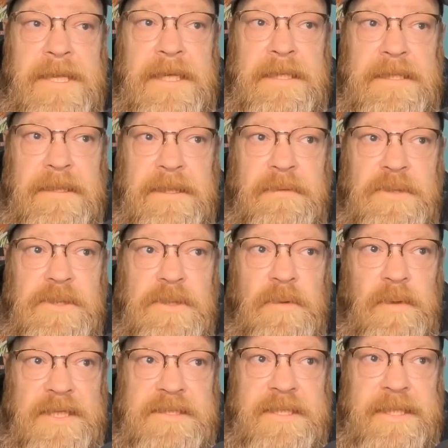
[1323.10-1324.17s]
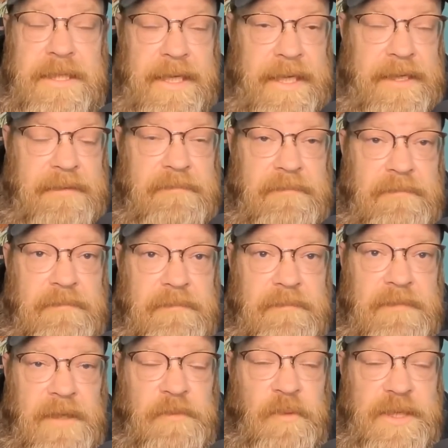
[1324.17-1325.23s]
until he was arrested again
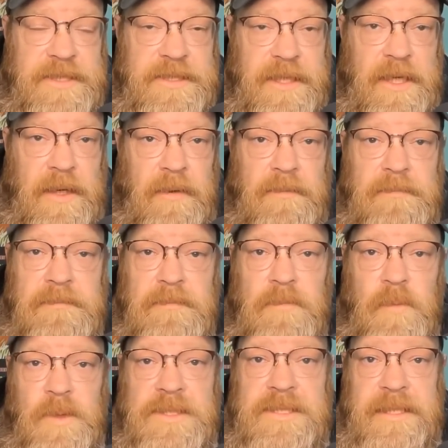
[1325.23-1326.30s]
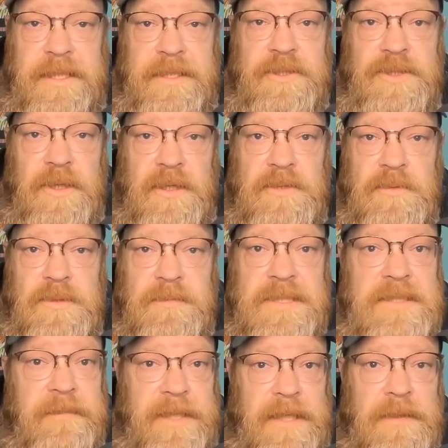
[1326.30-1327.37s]
a couple weeks ago, once again charged with
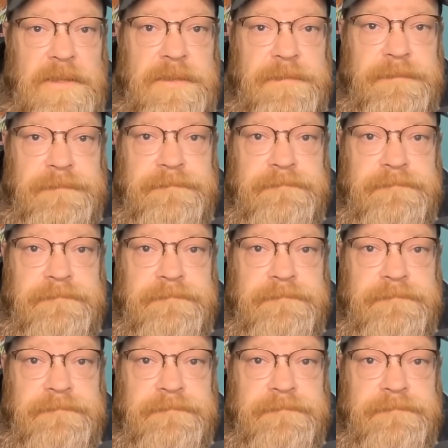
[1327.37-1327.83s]
misdemeanors.